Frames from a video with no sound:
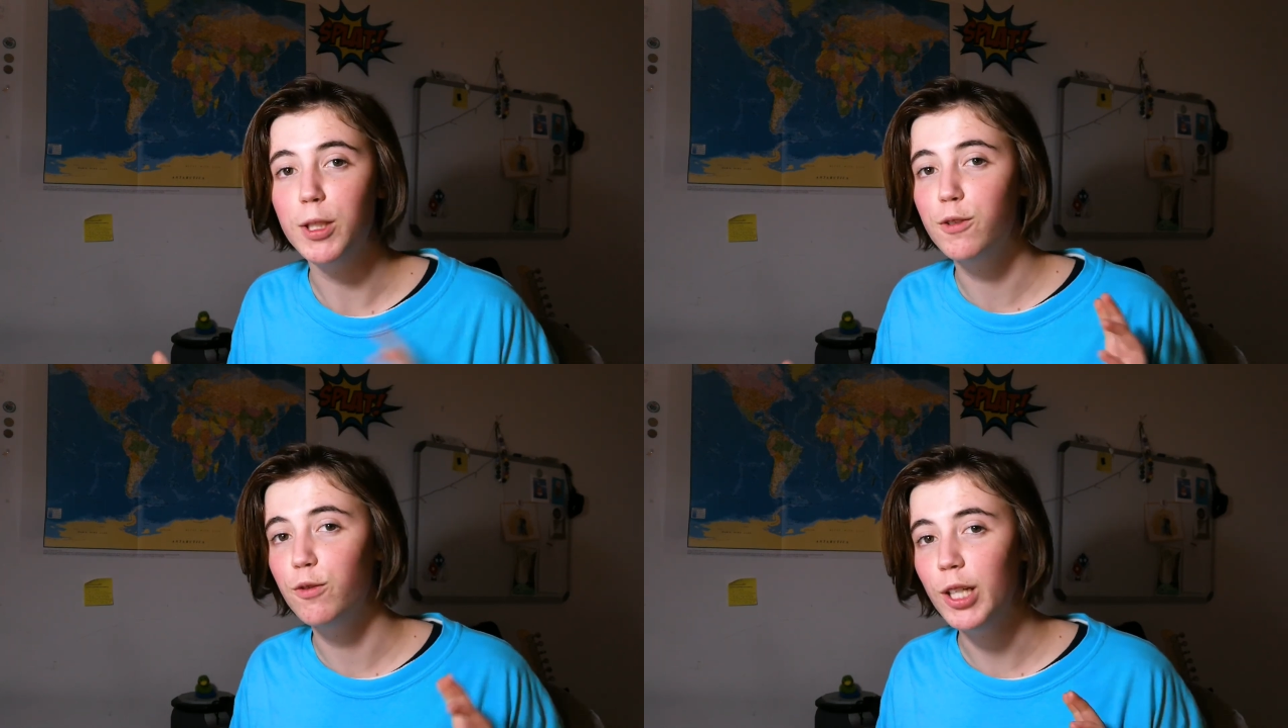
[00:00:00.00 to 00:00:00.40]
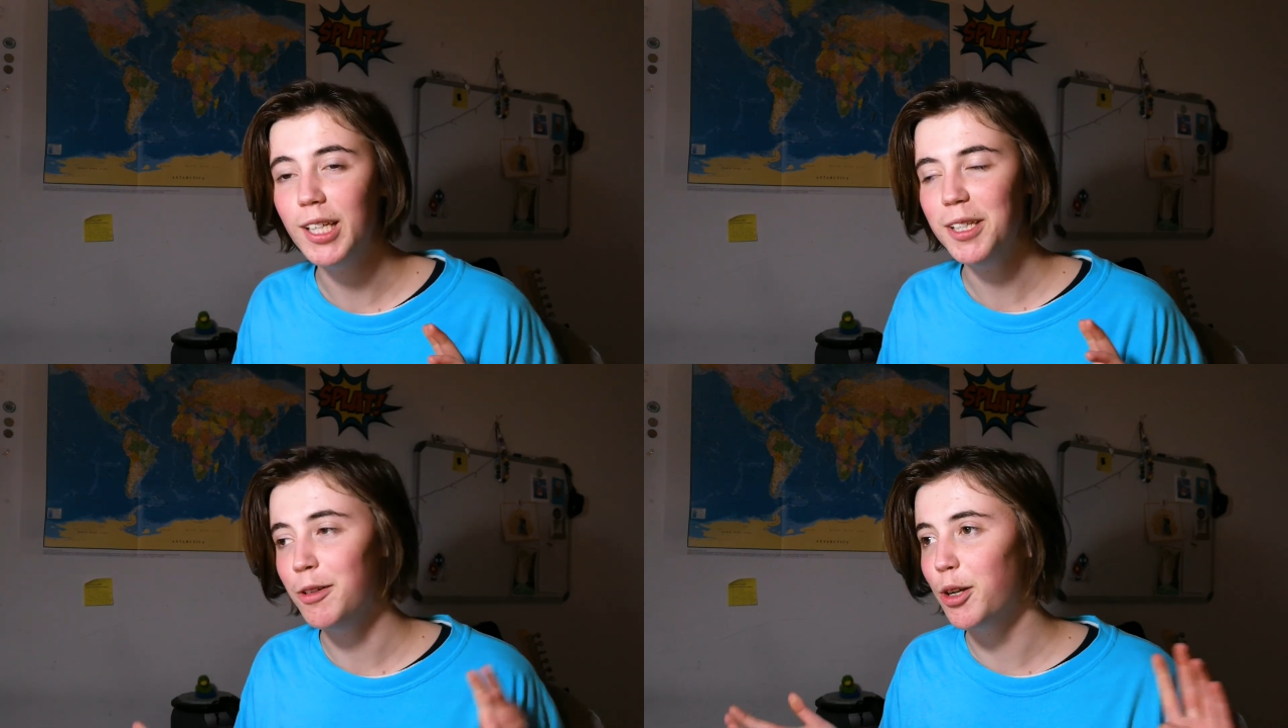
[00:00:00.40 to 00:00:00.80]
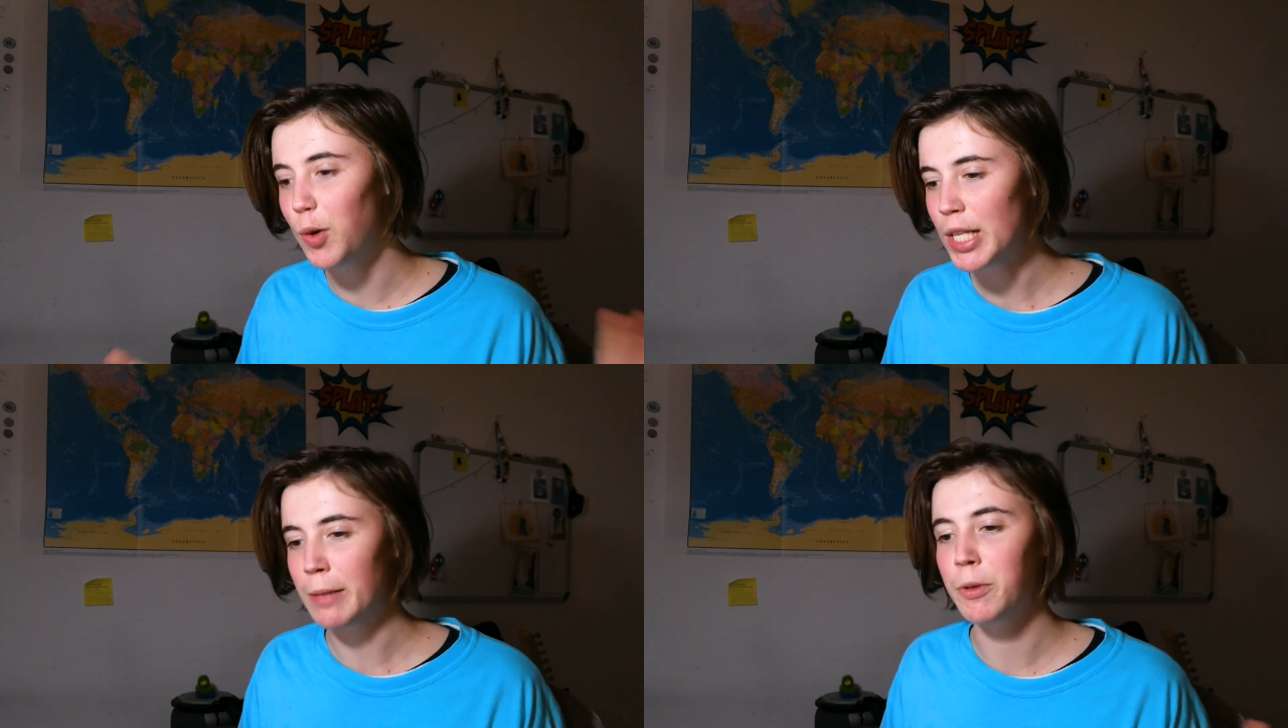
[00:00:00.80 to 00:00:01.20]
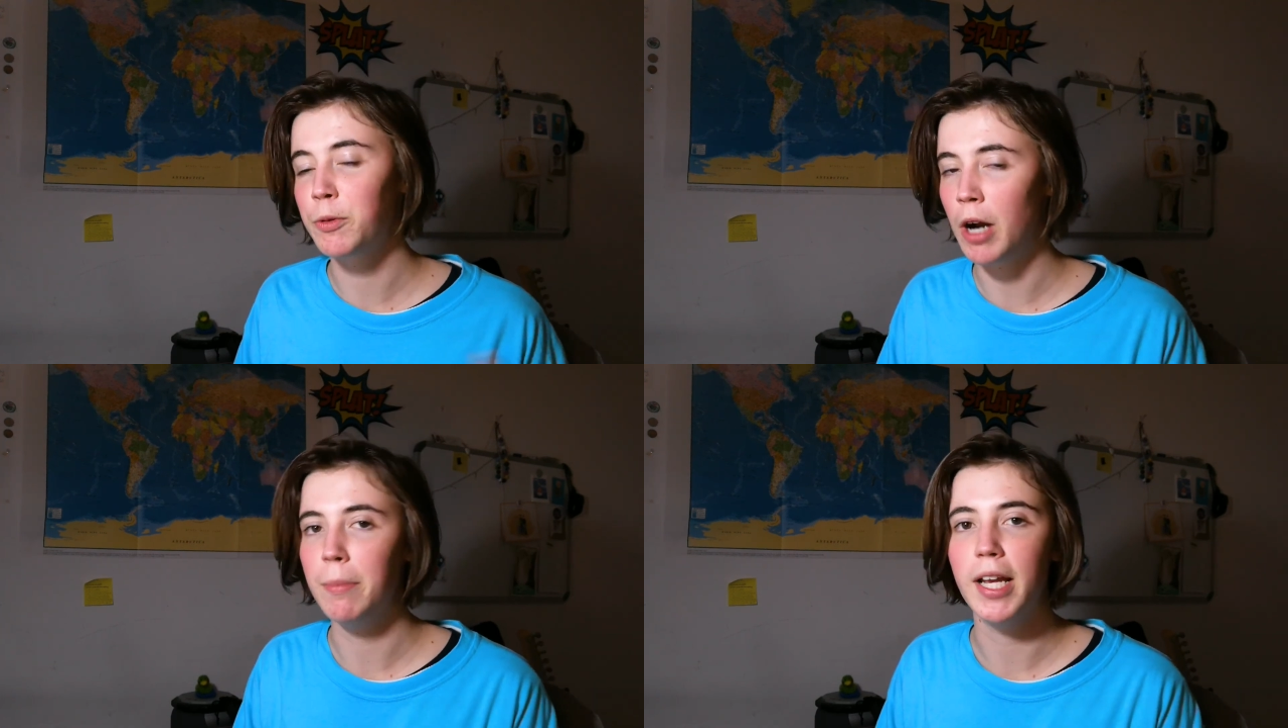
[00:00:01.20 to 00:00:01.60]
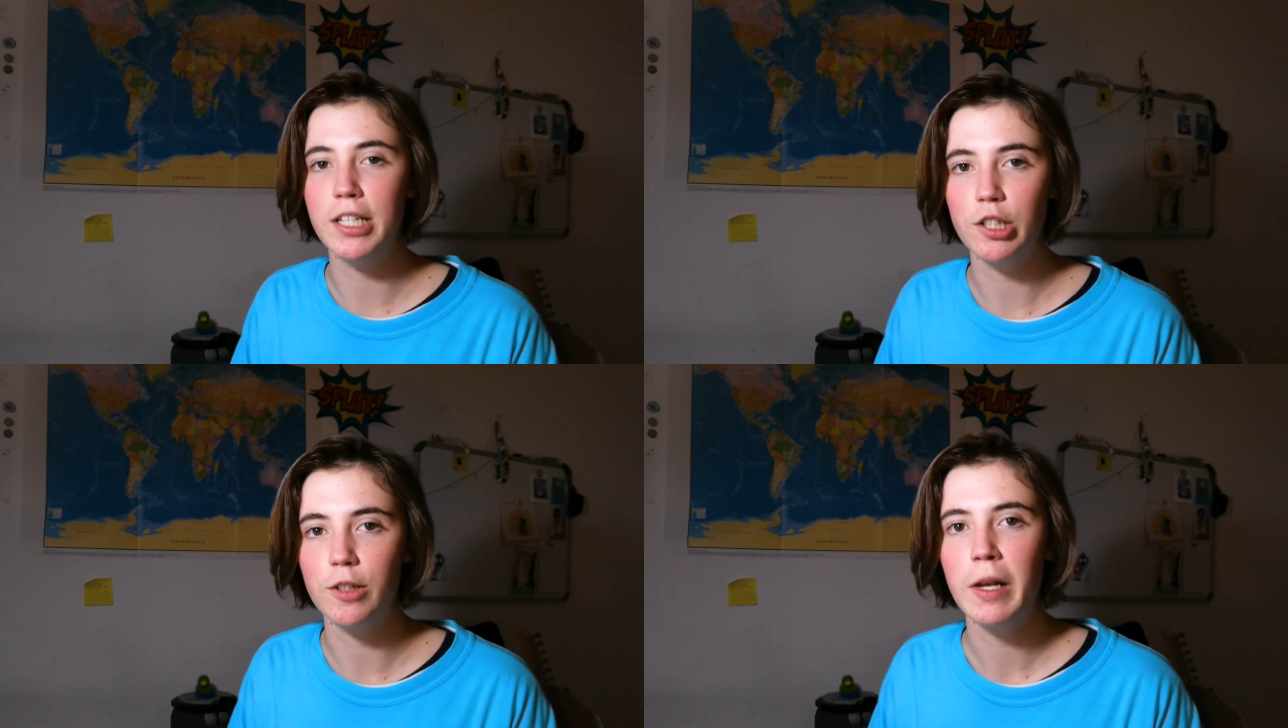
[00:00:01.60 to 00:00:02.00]
It's free. You can always unsubscribe
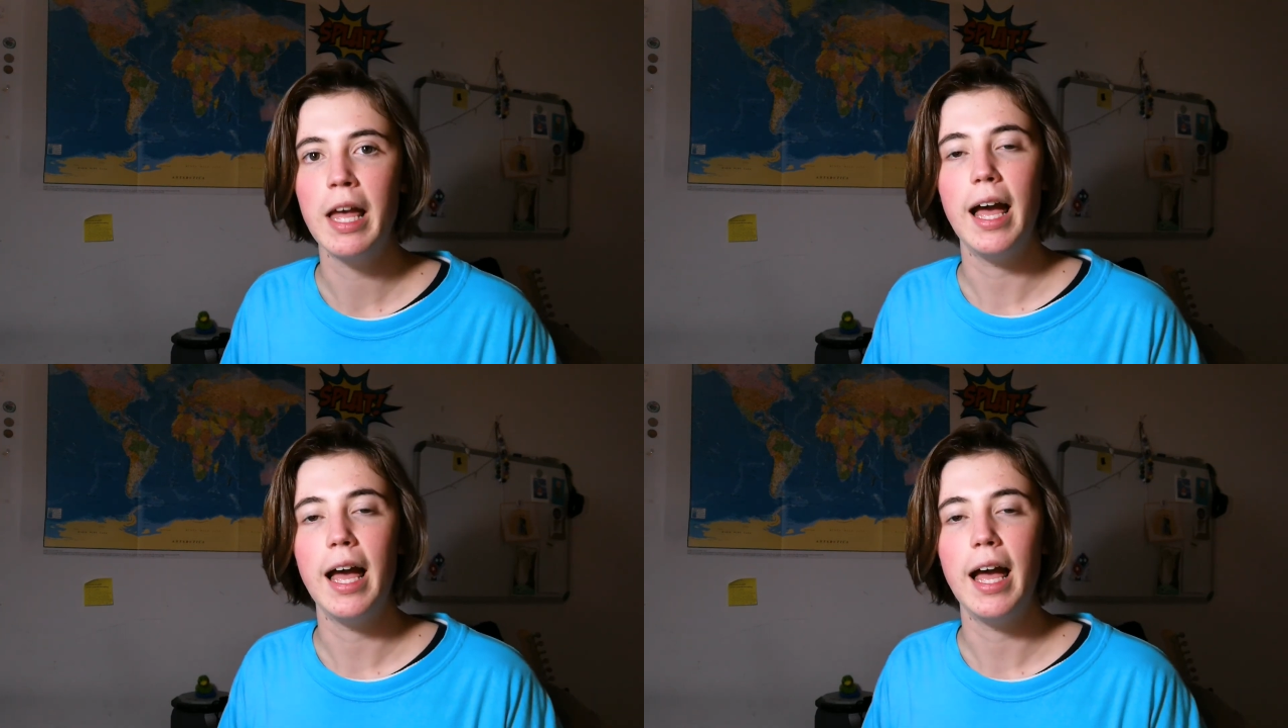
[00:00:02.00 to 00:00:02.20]
later.